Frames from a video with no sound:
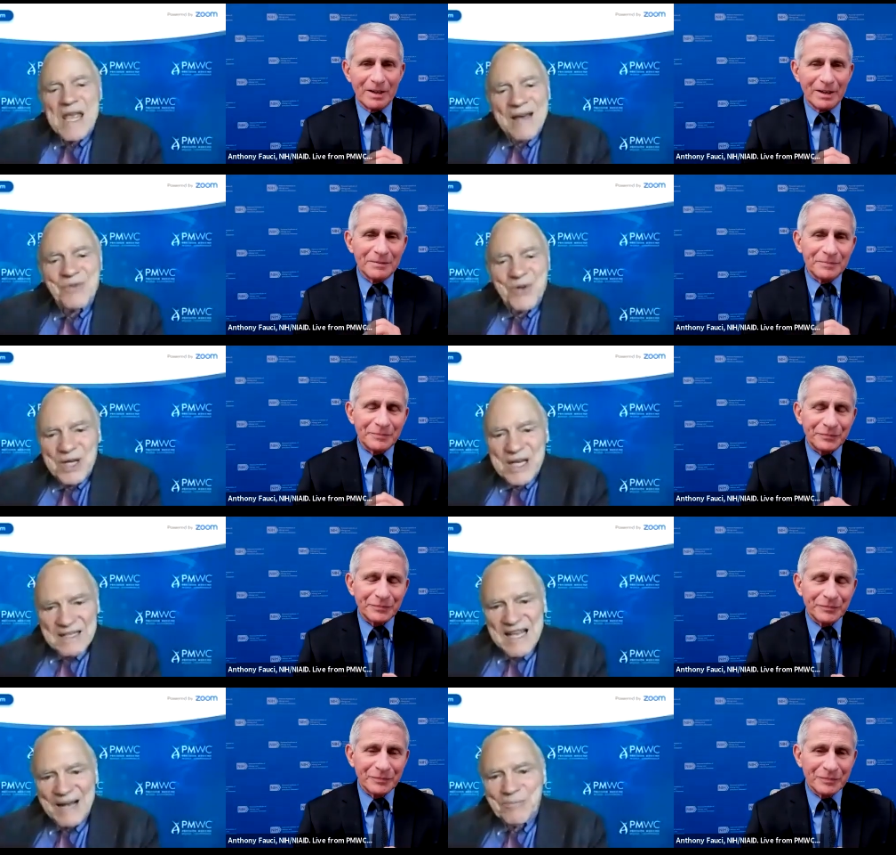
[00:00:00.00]
Speaker 1: we have good
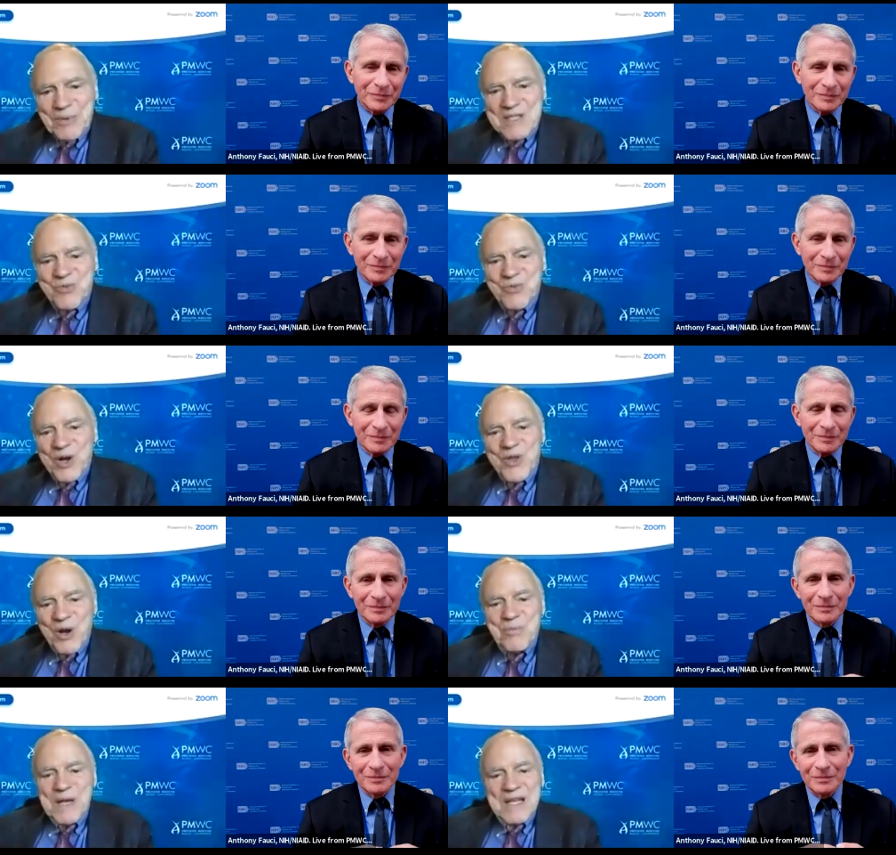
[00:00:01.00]
examples of where
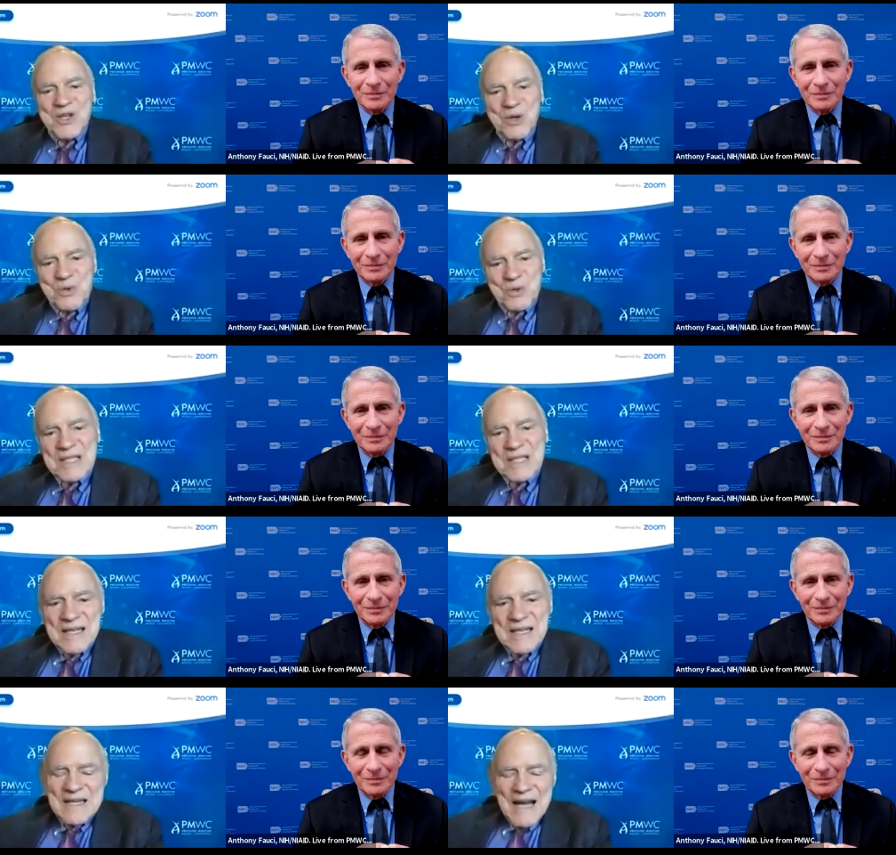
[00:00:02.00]
they're being used.
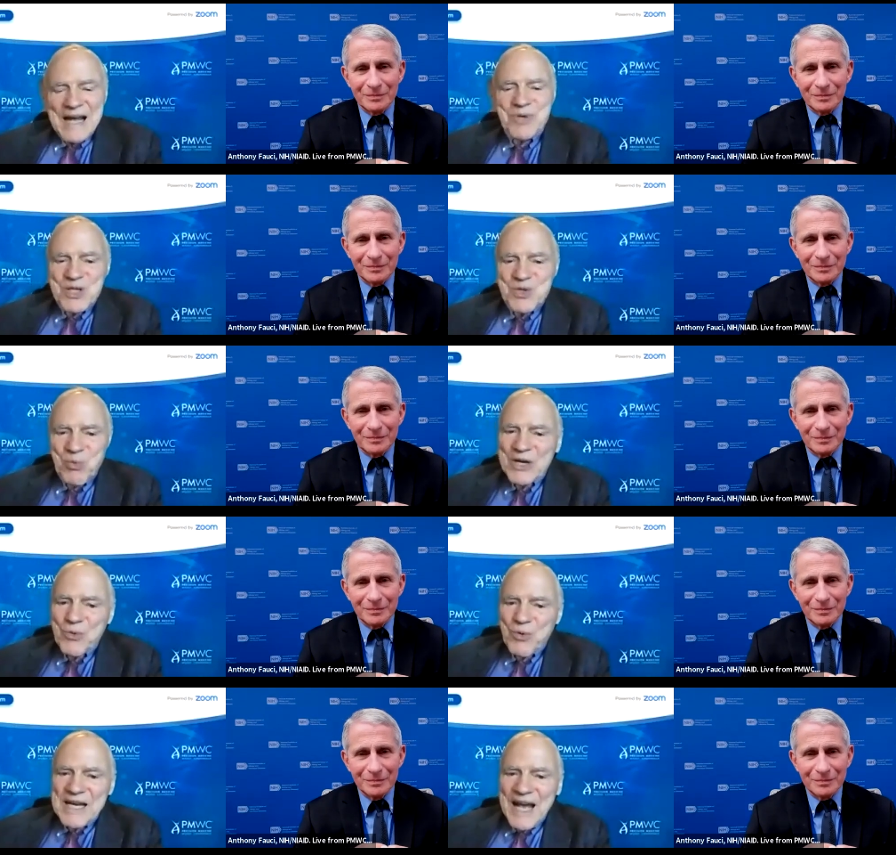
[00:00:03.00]
I'm just
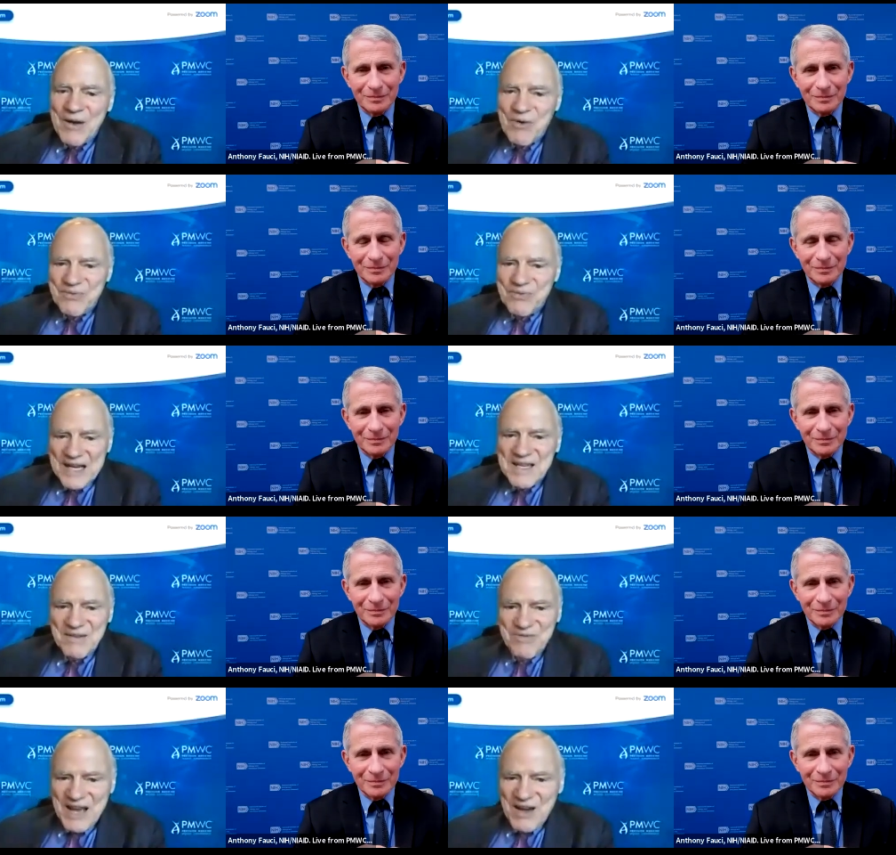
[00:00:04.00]
wondering how effective
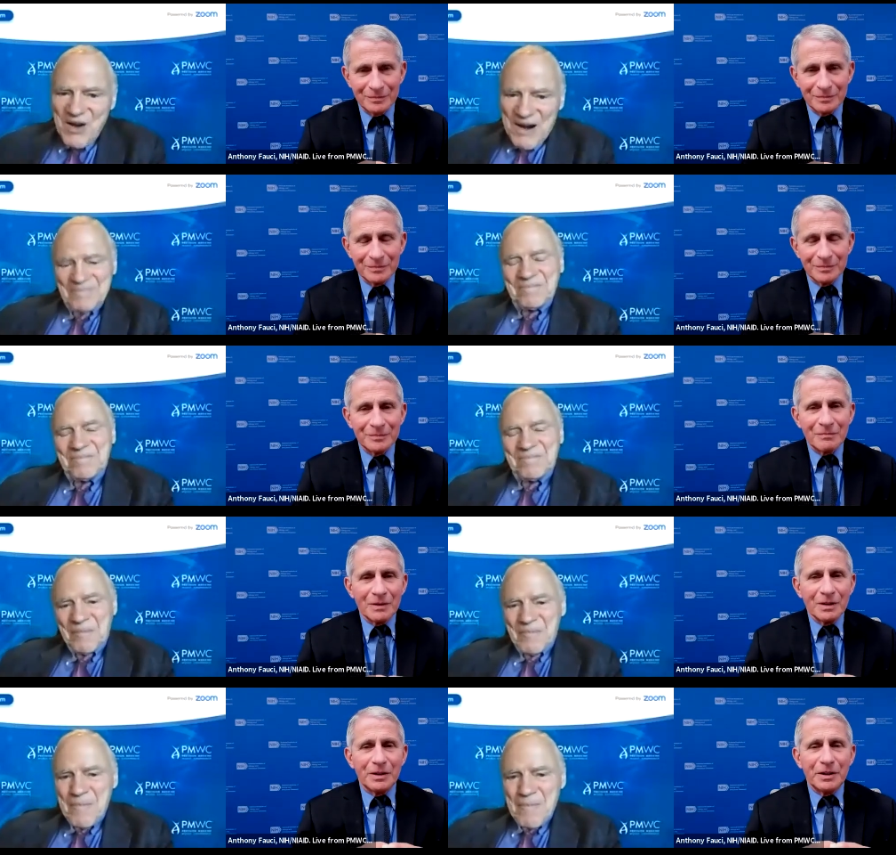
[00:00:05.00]
they are
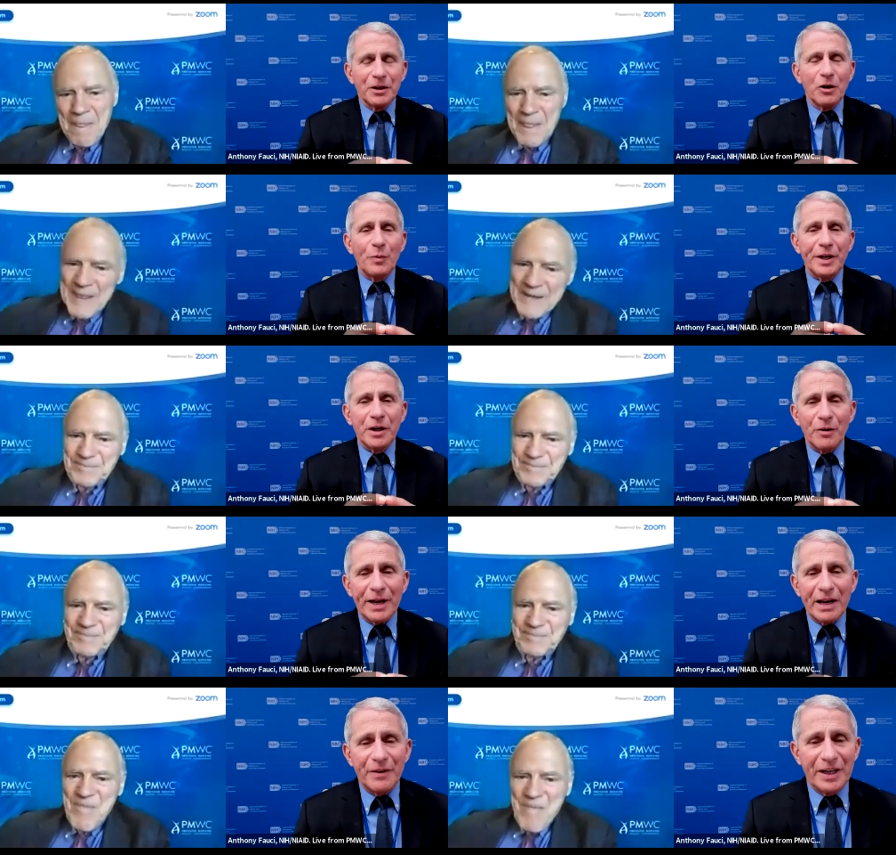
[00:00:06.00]
Speaker 2: you know, we don't
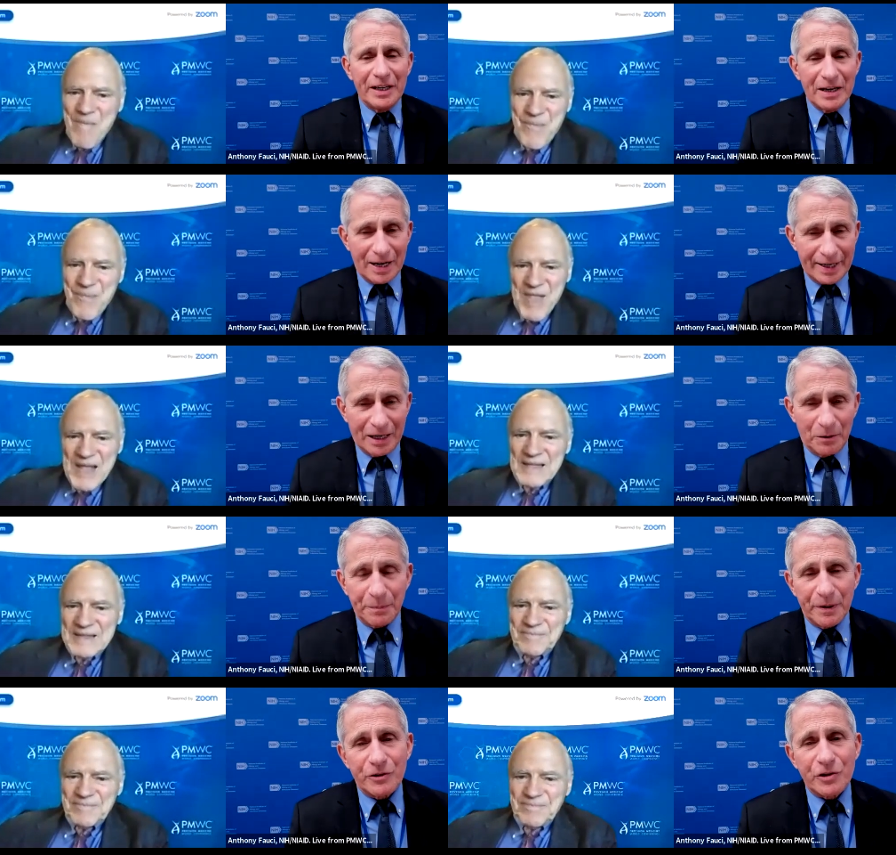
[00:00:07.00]
have any knockout
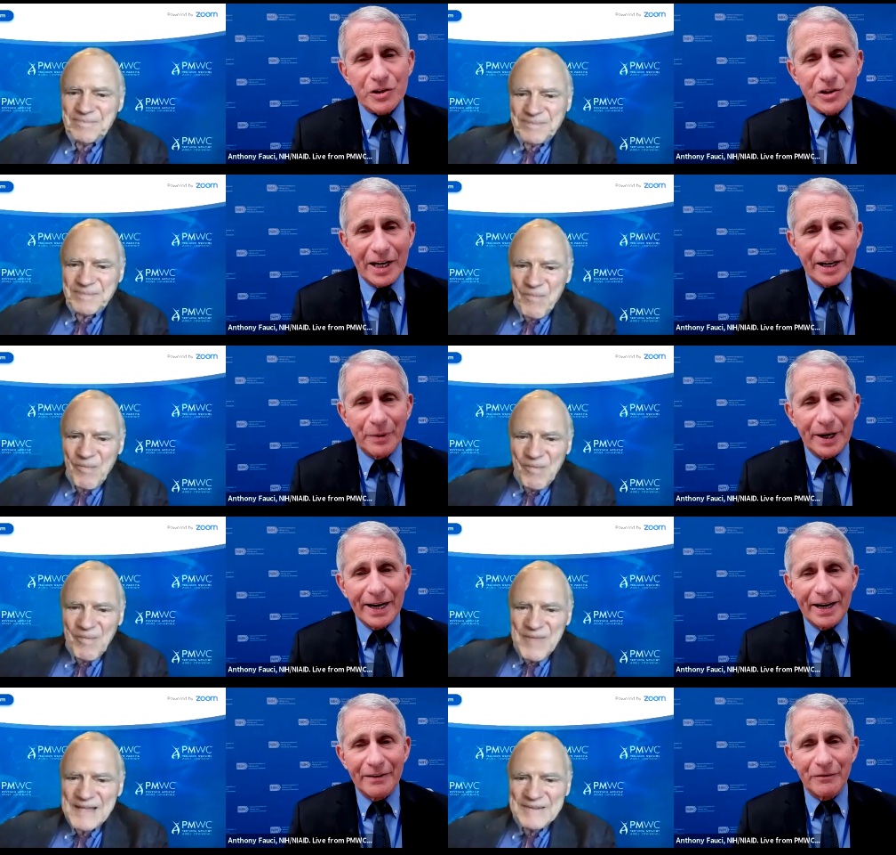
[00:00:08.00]
punches like we
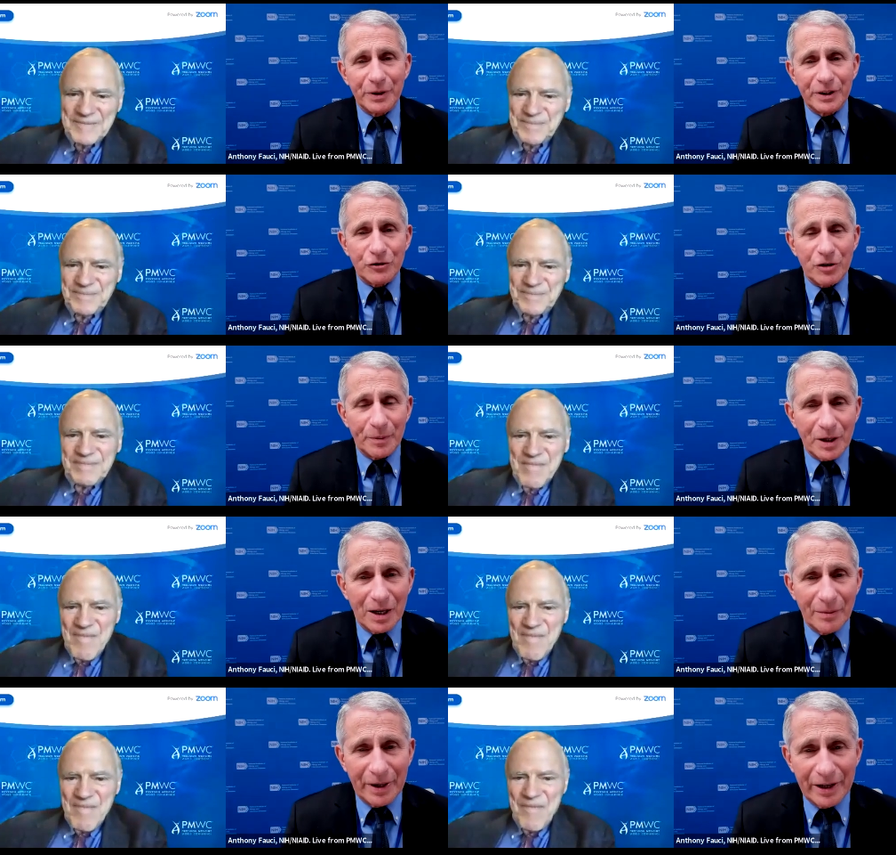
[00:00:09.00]
have with the triple
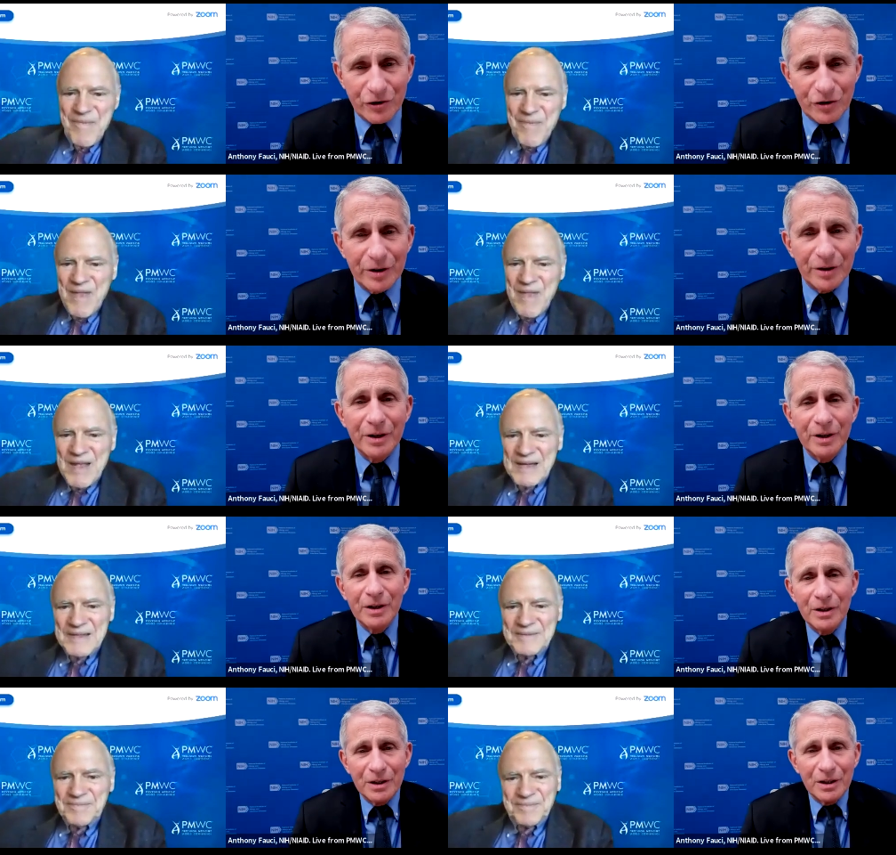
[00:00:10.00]
combination
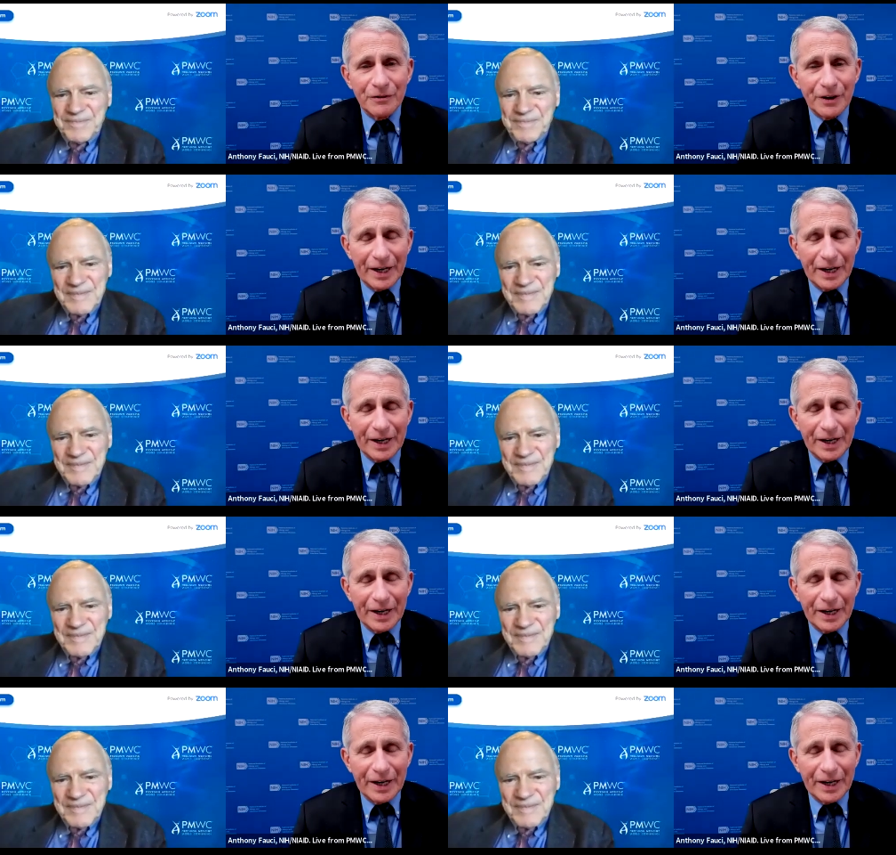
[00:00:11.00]
for